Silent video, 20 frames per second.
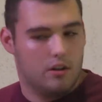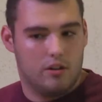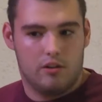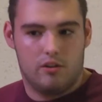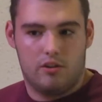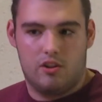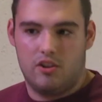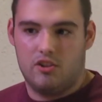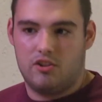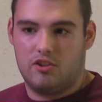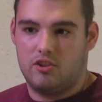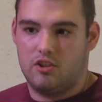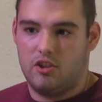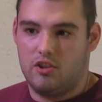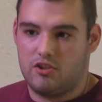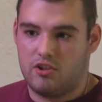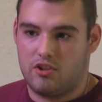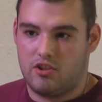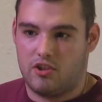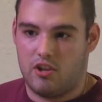this
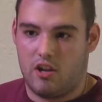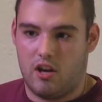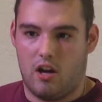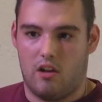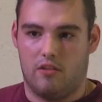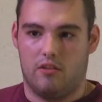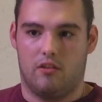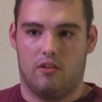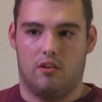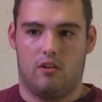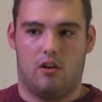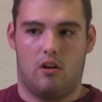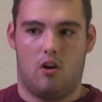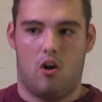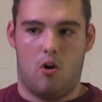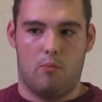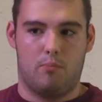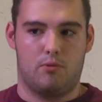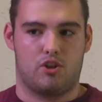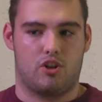is an
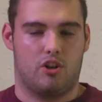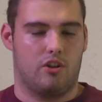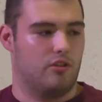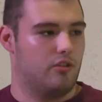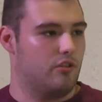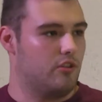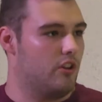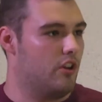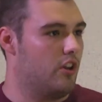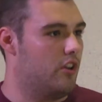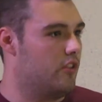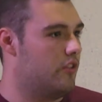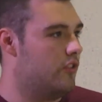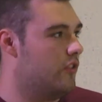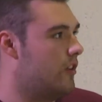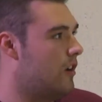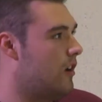option in